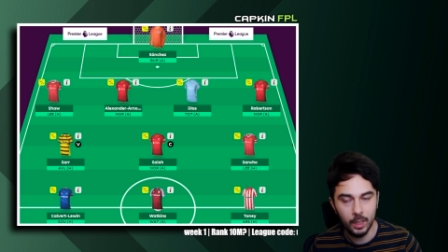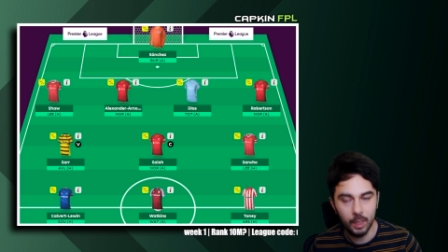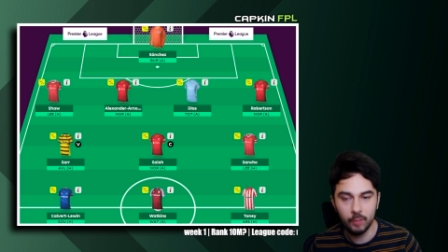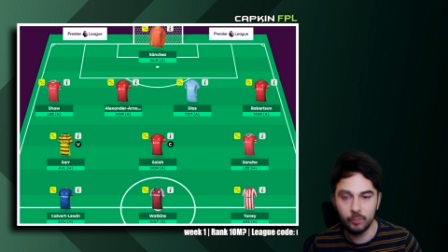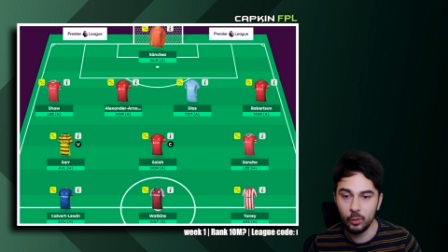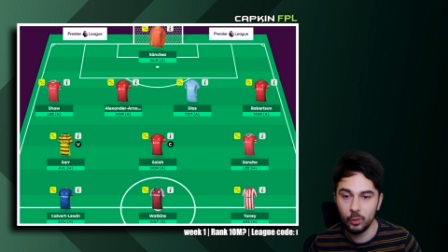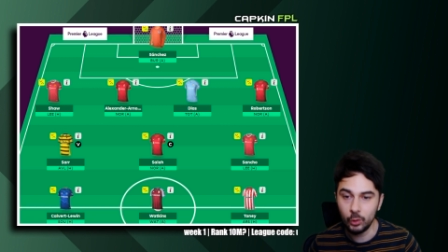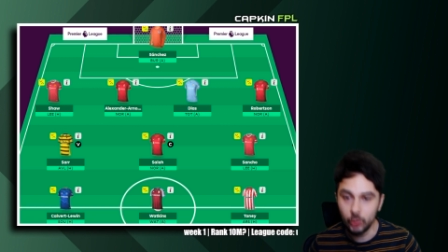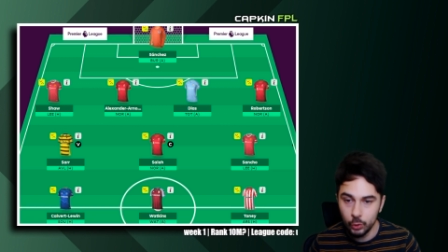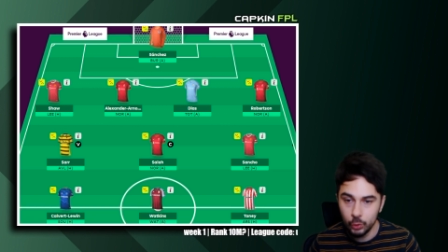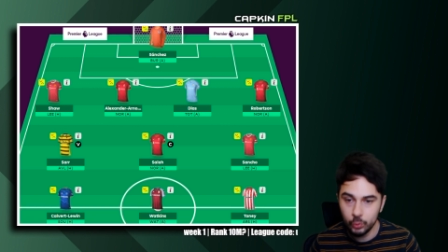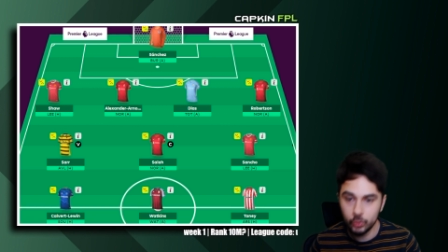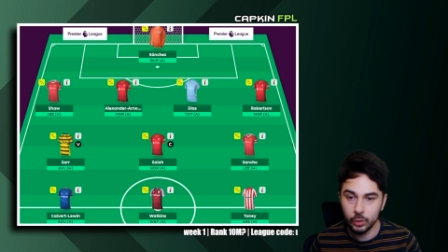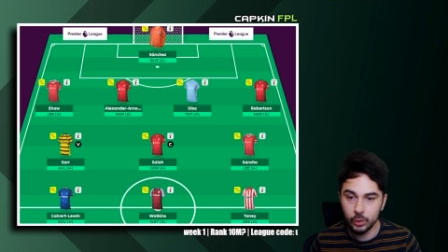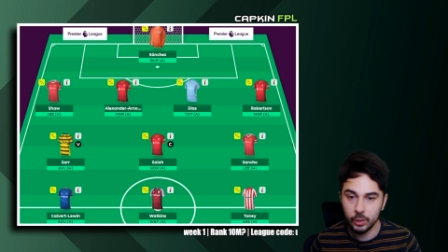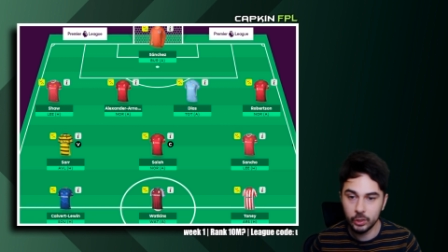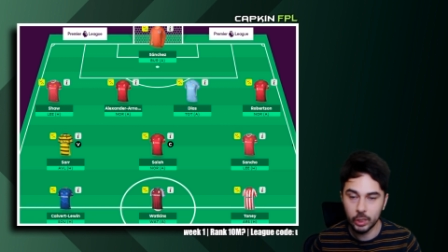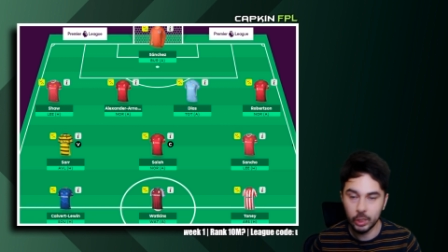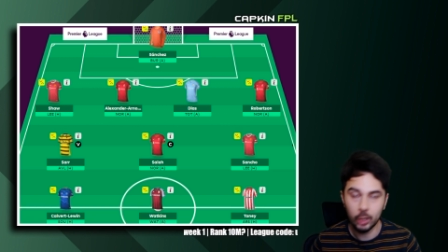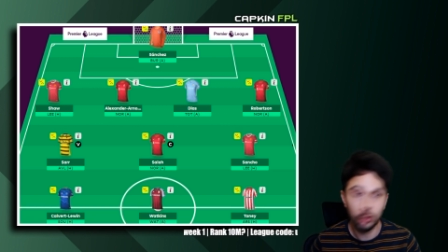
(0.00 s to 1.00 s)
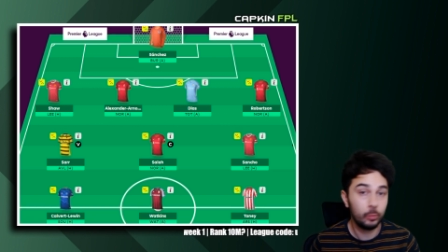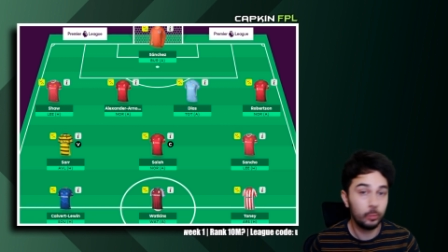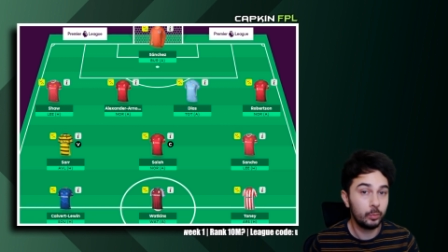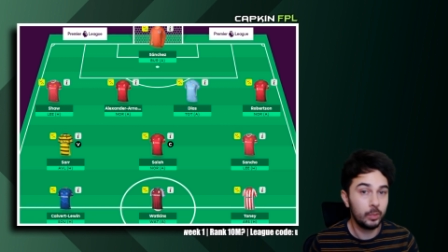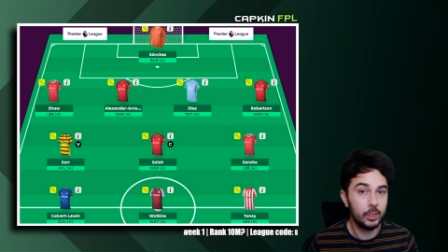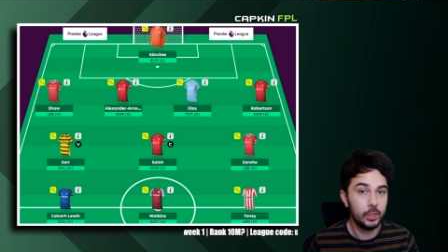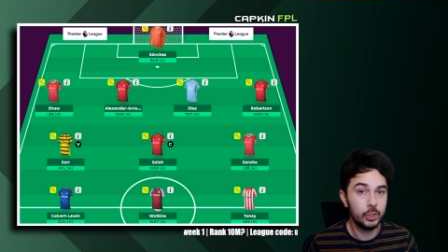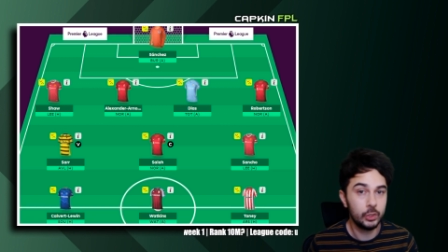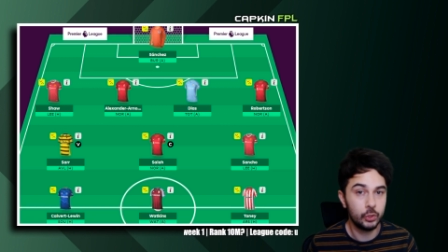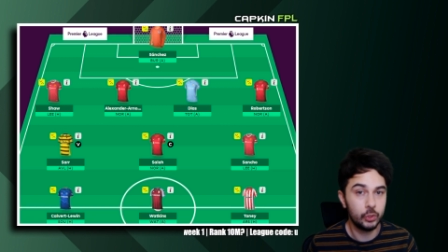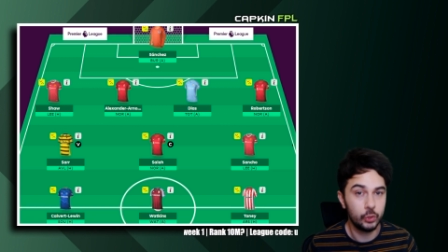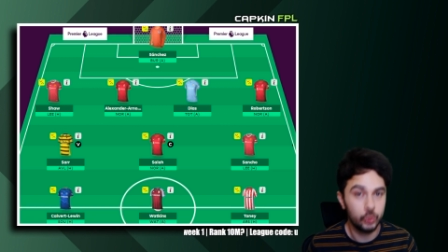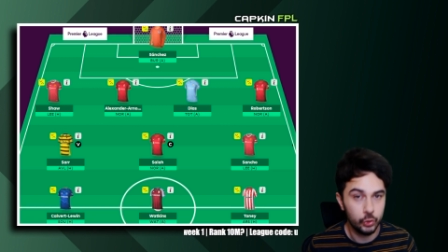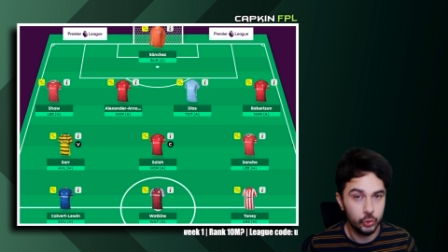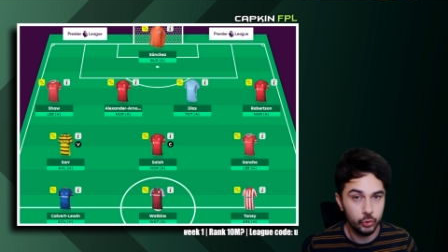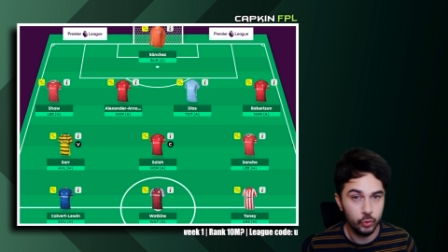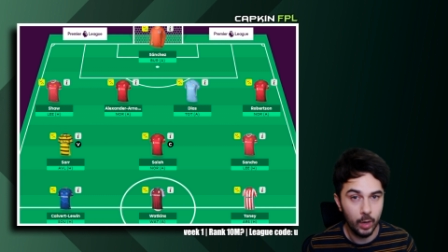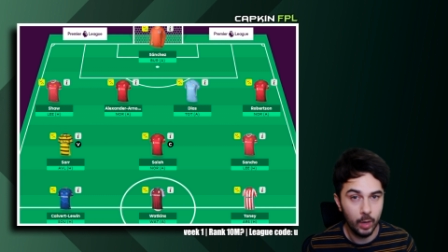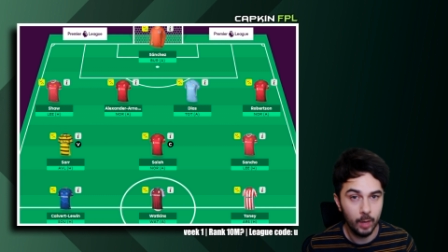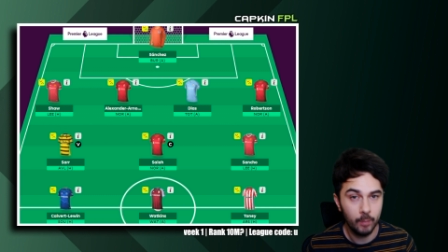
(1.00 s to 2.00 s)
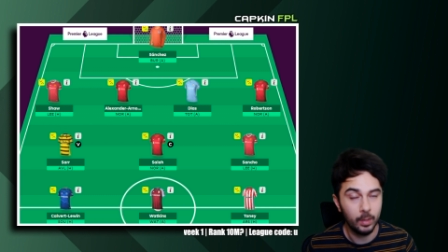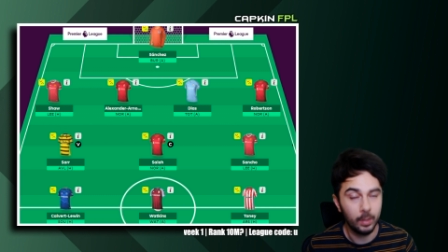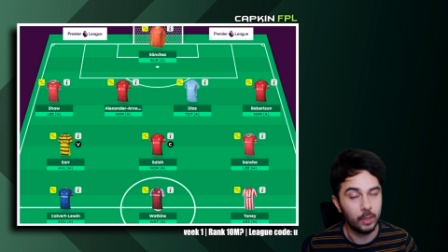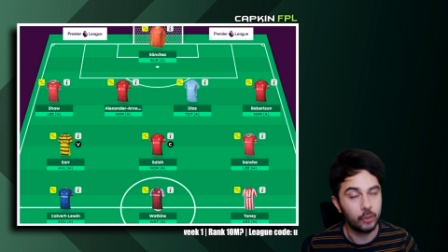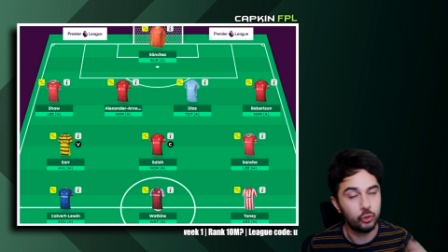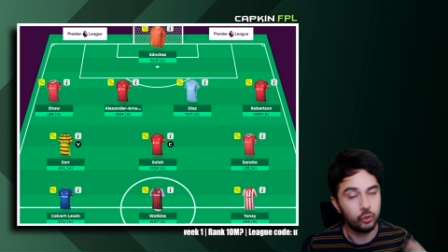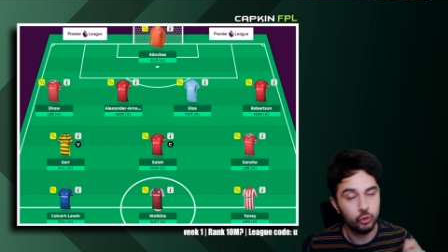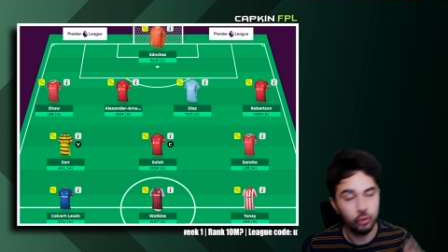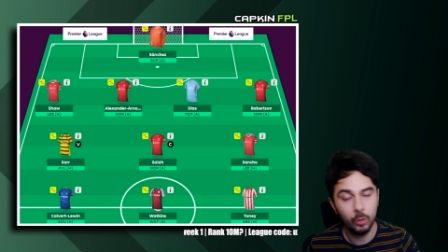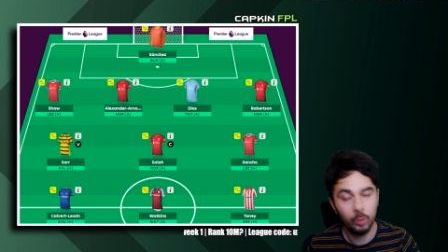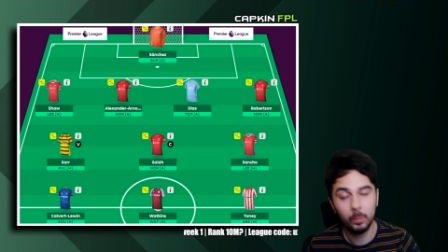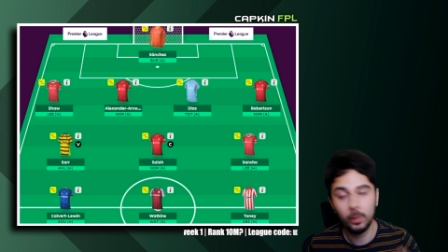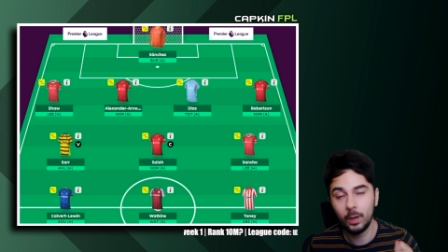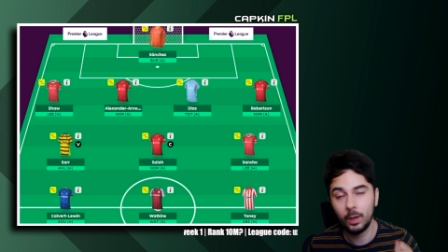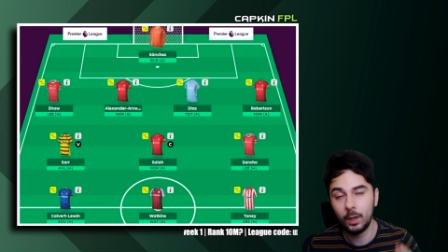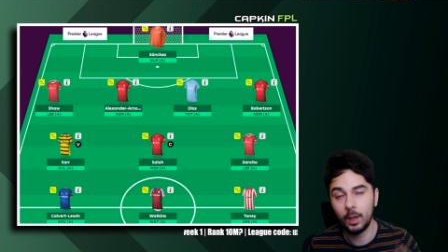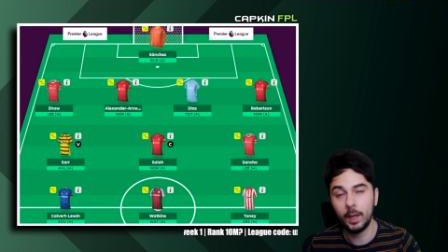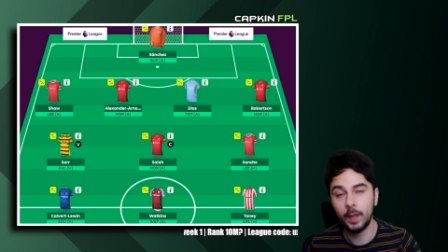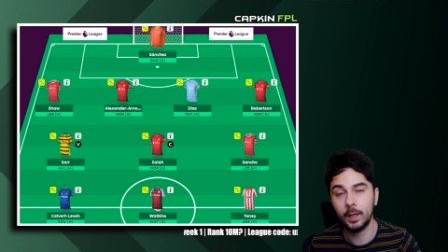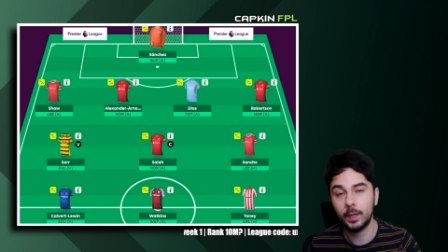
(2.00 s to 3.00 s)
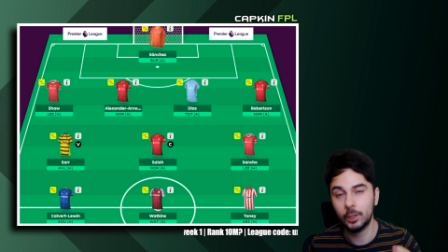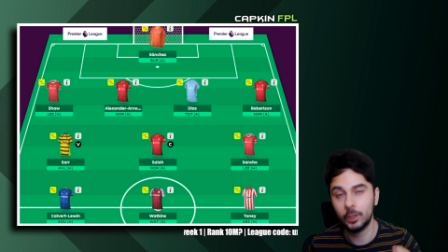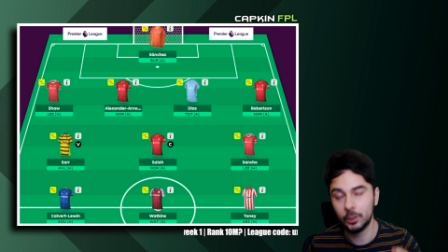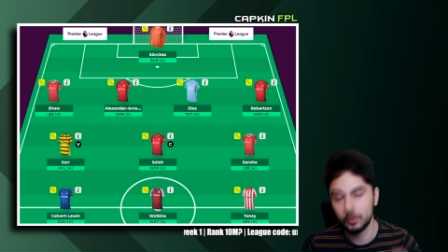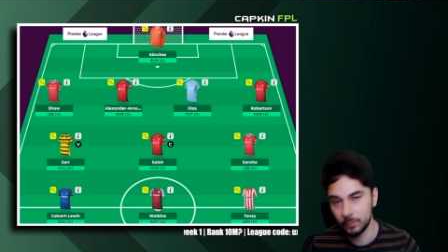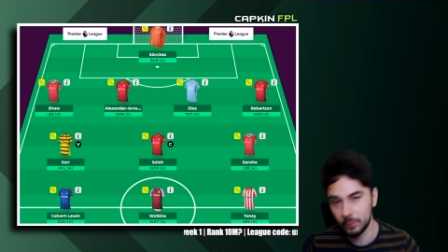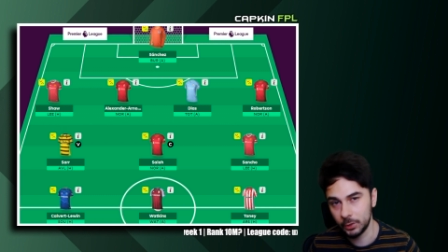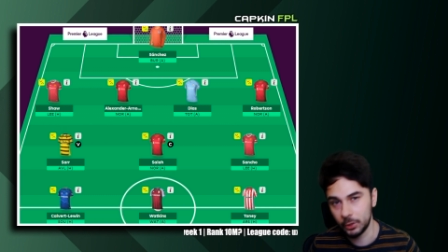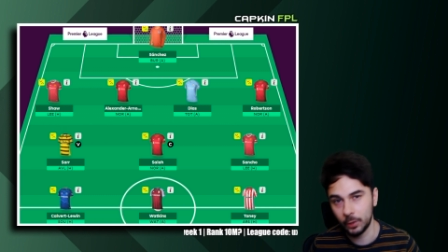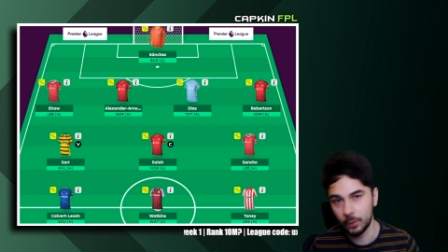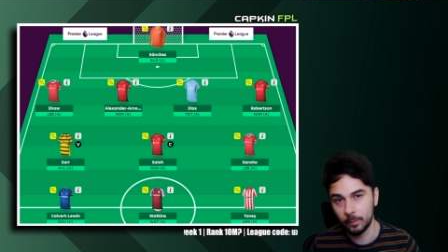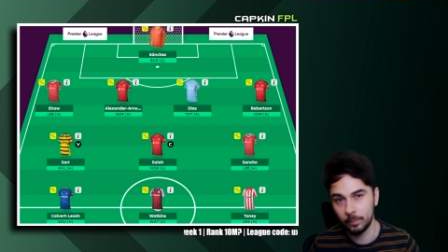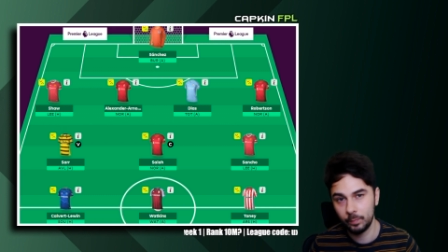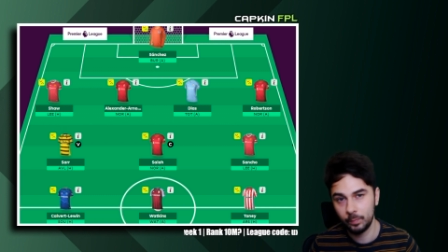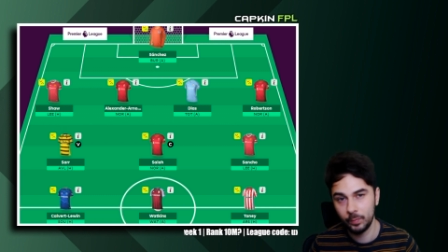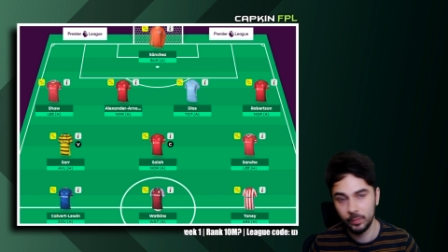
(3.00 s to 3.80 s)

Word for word: If you're new to the channel, please do subscribe and drop a like on the video.